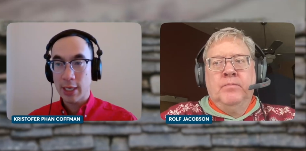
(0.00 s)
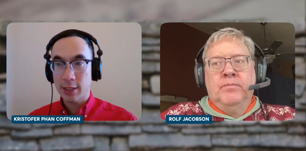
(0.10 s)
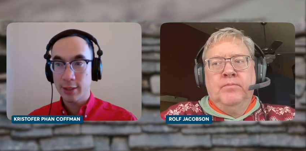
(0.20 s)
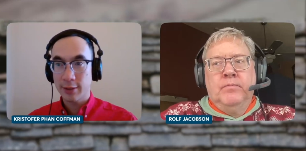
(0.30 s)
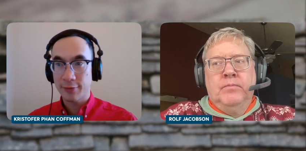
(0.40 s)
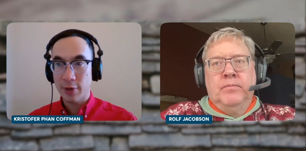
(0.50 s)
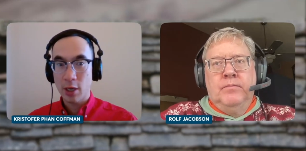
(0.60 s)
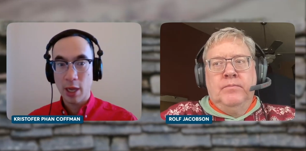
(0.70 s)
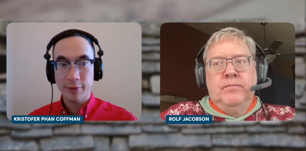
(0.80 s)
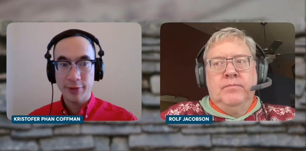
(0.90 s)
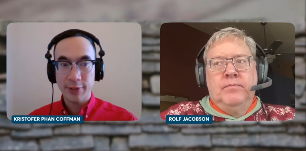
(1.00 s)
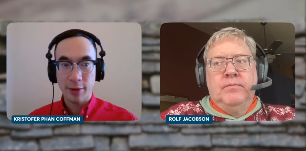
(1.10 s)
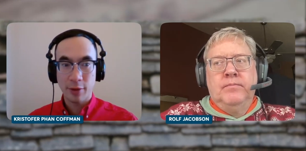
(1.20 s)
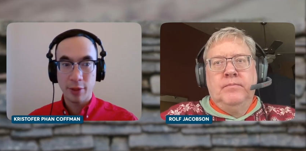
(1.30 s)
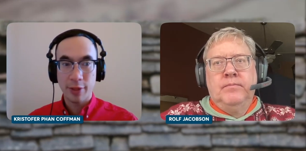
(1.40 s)
Speaker 1: case, it's very obvious
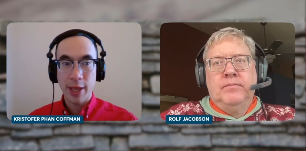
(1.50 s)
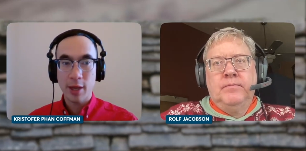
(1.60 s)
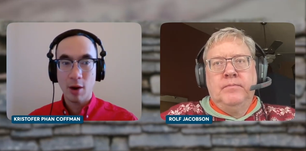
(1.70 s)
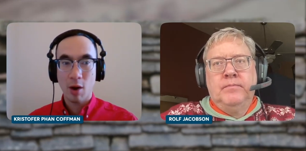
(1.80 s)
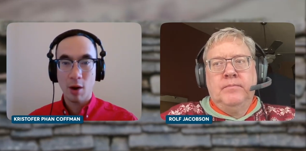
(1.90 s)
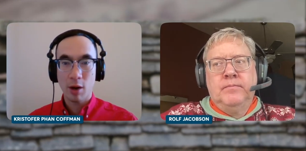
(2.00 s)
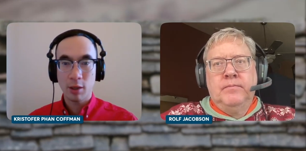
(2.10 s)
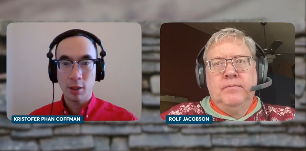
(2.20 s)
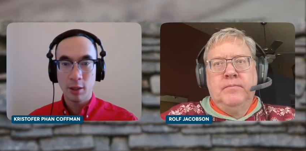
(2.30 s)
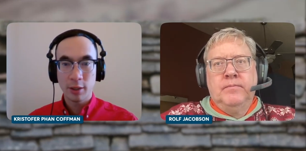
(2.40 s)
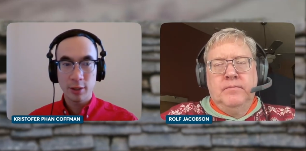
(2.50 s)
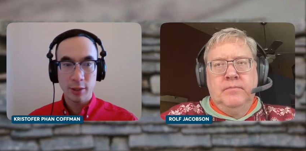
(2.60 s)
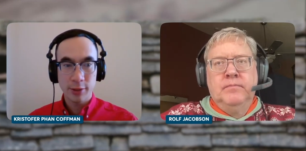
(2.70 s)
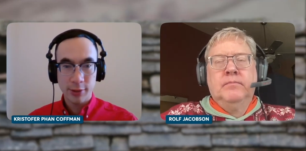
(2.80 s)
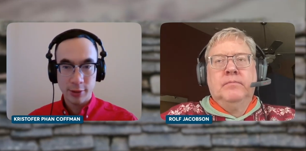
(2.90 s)
that they are
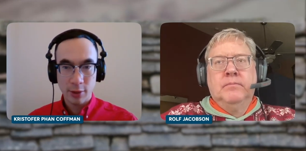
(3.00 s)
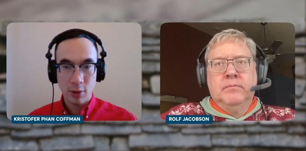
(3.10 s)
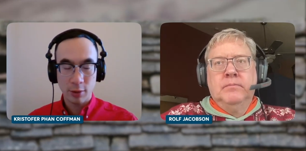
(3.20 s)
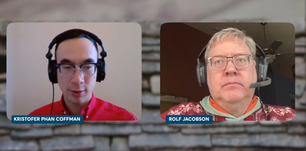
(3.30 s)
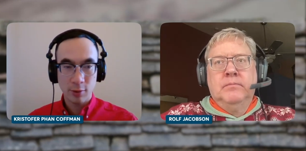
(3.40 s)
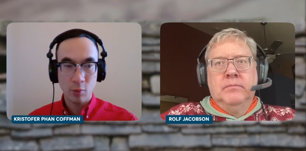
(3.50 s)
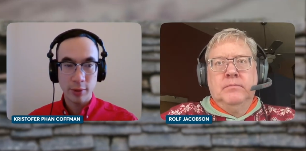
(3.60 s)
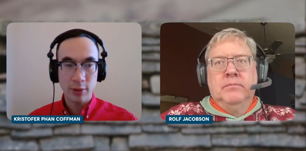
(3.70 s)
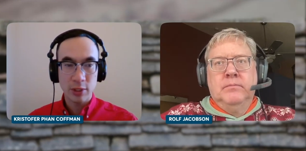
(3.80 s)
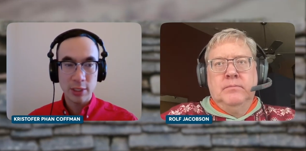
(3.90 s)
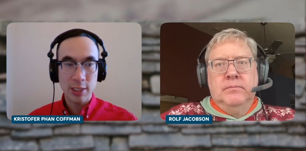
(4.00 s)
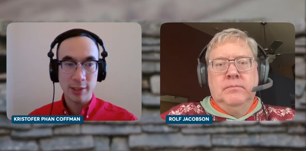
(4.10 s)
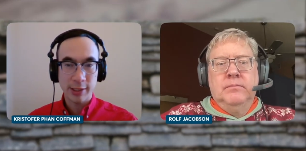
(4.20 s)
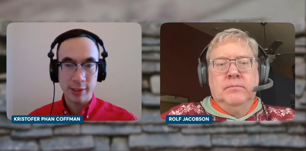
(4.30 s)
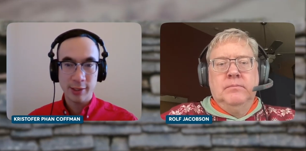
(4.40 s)
concerned with
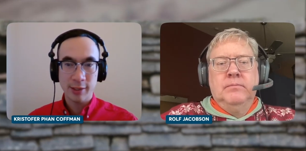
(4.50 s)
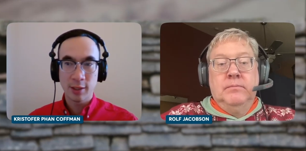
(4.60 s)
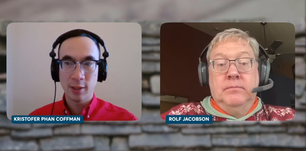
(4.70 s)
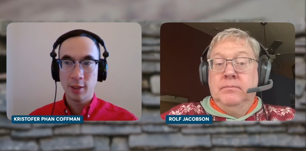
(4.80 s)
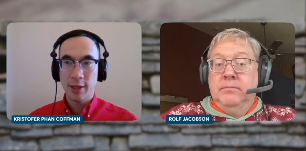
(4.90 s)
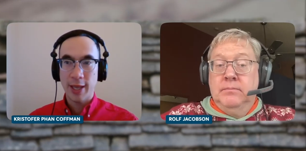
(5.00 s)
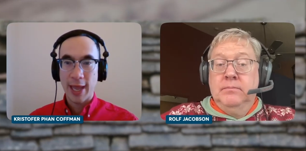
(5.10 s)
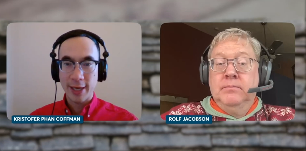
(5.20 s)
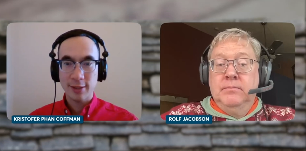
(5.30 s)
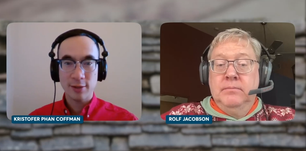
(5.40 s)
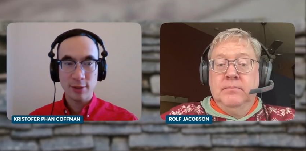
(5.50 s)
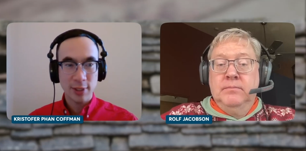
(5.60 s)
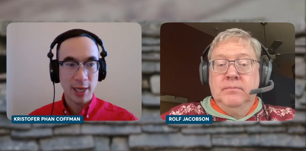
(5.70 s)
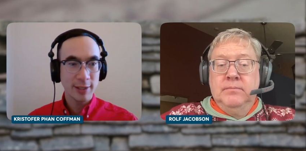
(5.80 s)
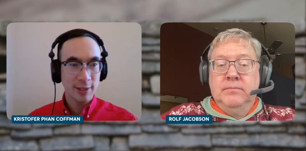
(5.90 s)
Jesus
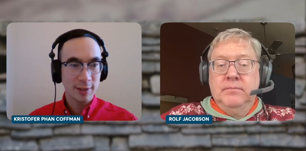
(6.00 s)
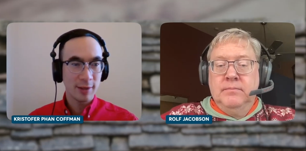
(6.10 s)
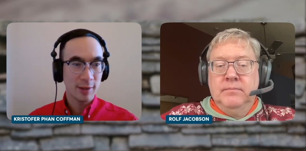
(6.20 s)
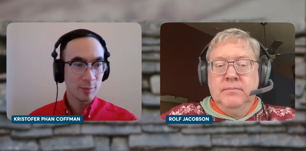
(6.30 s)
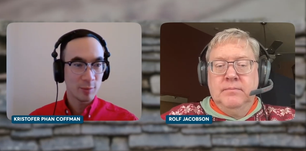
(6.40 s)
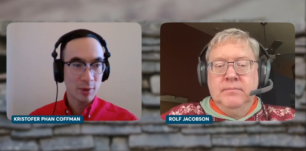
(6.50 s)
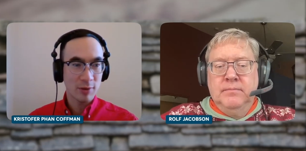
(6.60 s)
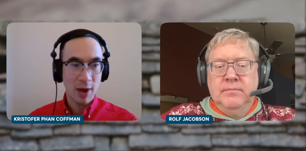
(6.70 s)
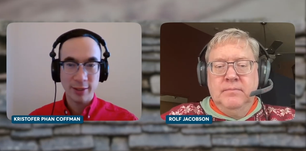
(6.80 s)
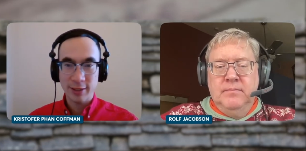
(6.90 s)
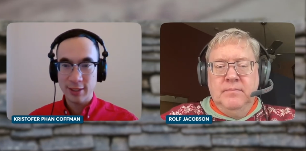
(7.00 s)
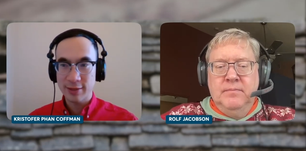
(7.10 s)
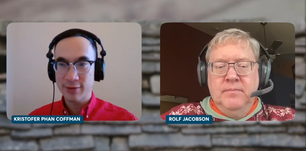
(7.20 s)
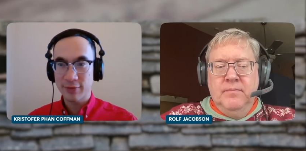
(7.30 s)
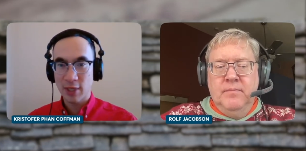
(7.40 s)
exercising the
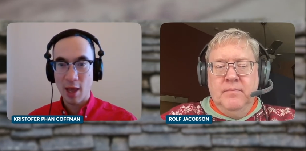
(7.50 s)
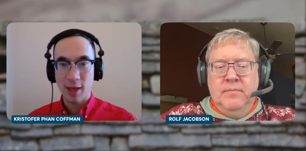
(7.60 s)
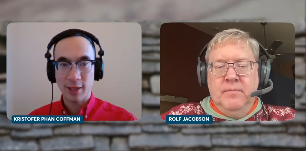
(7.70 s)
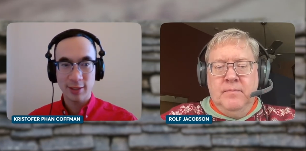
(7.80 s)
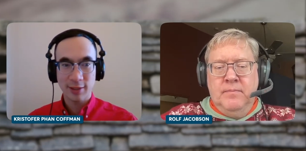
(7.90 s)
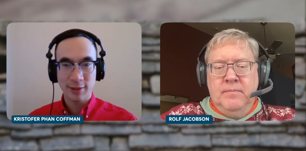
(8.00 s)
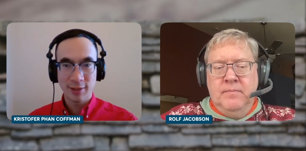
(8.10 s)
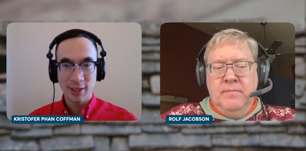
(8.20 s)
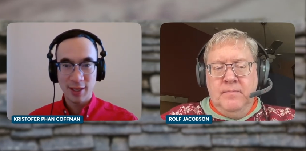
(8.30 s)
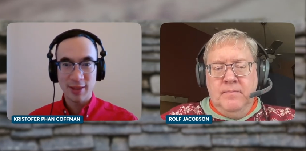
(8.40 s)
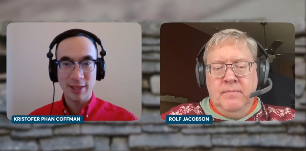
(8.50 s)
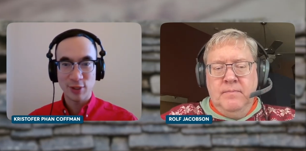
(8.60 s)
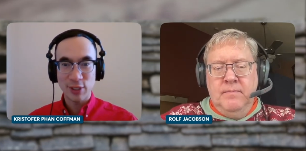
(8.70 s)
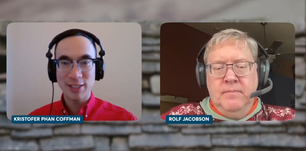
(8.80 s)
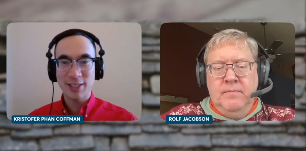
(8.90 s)
prerogatives of God. That
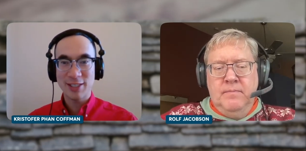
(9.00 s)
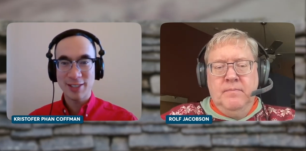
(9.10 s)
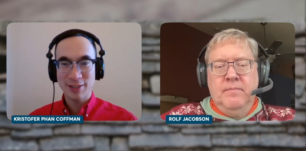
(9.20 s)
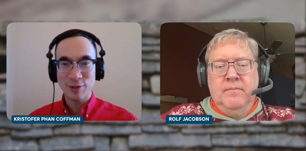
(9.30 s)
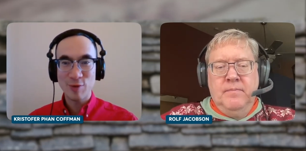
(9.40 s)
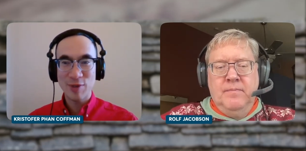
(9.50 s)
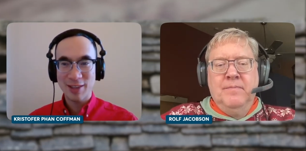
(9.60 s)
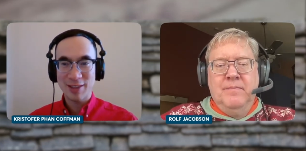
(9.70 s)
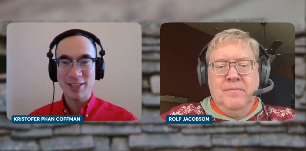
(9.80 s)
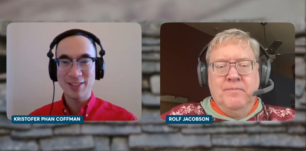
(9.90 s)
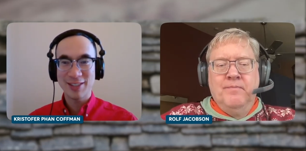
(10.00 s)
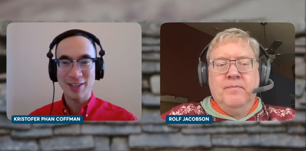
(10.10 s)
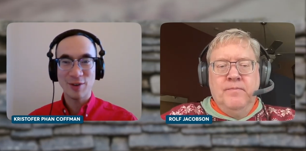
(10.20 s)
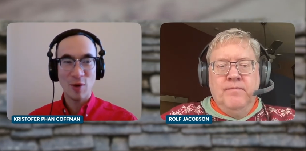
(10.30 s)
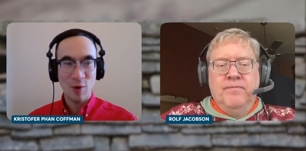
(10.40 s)
Jesus is doing things
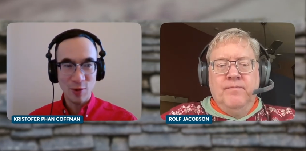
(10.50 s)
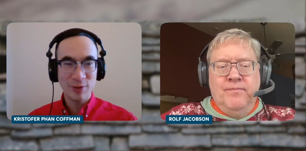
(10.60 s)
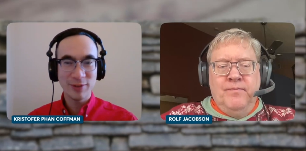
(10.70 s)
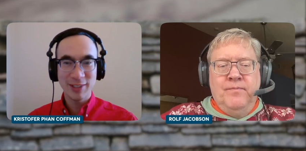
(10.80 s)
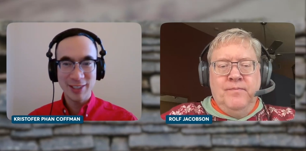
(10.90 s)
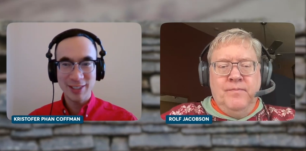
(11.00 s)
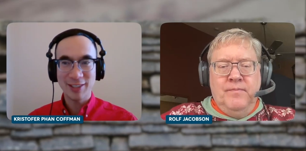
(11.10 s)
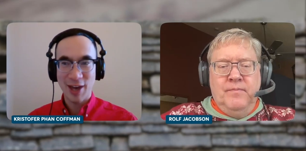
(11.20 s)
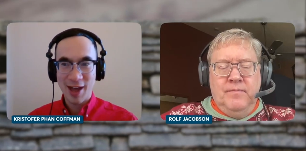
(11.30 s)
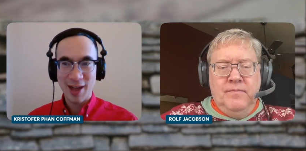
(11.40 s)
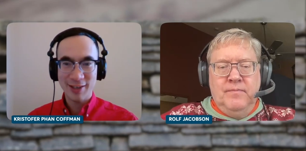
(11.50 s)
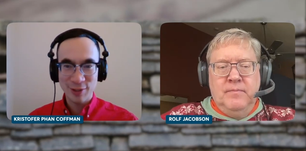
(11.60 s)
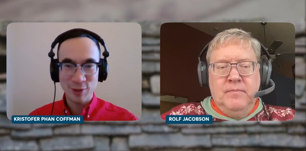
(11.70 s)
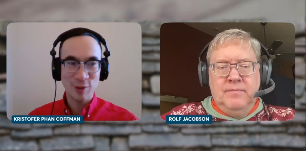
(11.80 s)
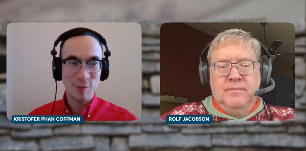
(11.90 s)
that only God
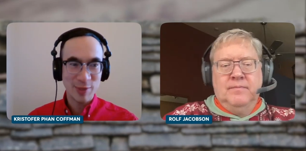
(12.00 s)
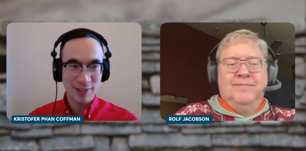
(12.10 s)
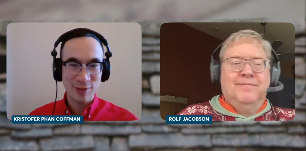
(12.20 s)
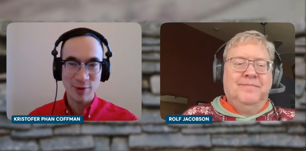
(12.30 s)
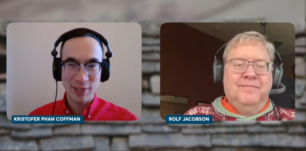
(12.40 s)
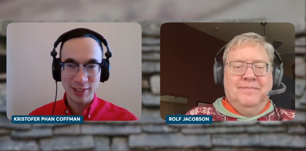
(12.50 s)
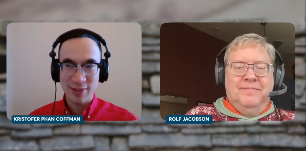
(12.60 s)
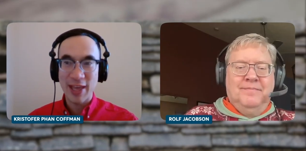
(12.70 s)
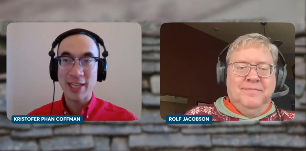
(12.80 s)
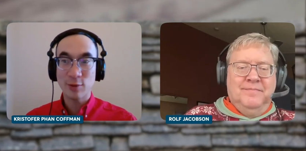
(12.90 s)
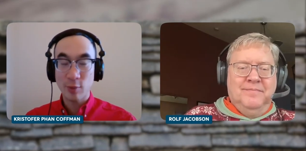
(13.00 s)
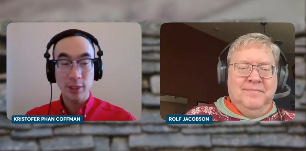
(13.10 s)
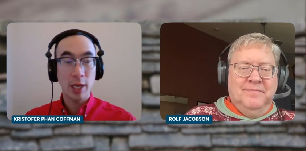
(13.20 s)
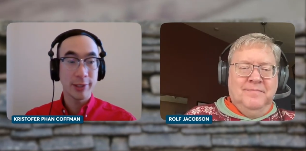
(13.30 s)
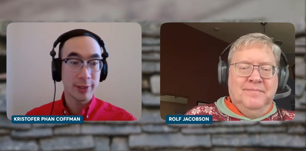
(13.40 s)
should be doing, and that's what
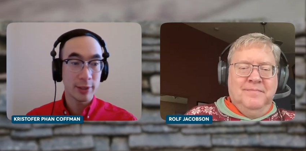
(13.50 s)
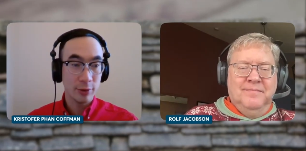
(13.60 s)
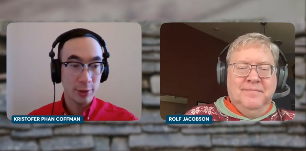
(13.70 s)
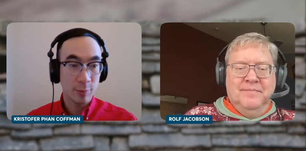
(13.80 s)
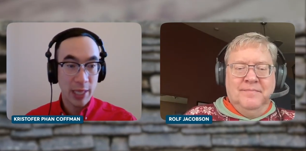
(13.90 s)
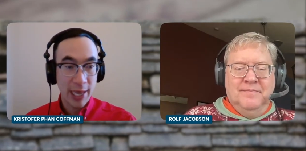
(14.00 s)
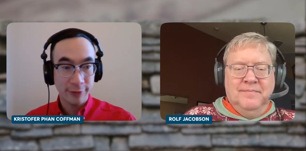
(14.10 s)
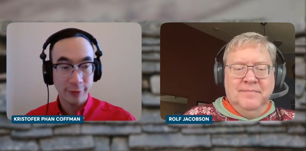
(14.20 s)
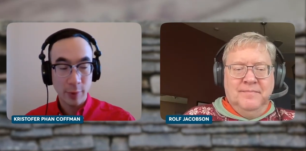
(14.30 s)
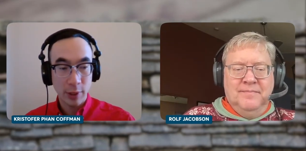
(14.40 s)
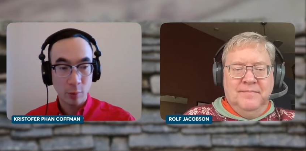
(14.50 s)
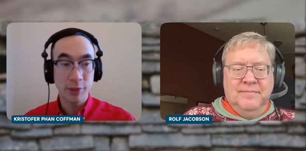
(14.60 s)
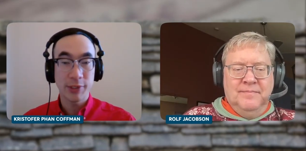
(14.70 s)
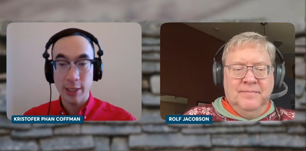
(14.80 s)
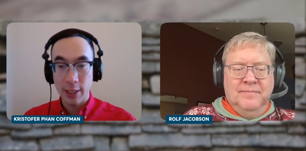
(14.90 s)
constitutes blasphemy. And we'll
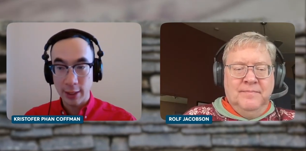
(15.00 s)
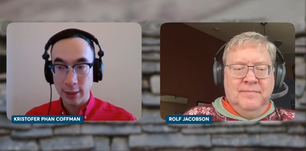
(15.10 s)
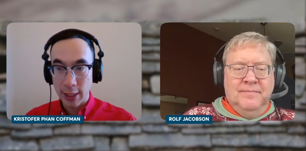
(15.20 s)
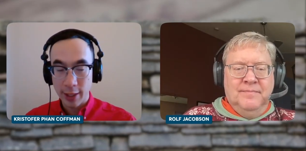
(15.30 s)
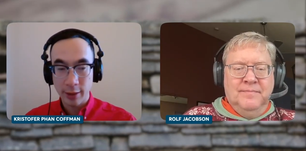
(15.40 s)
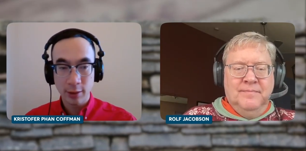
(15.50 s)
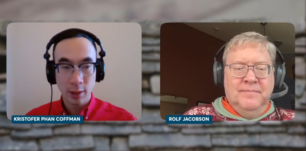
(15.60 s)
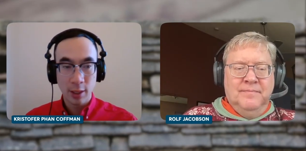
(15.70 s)
see that again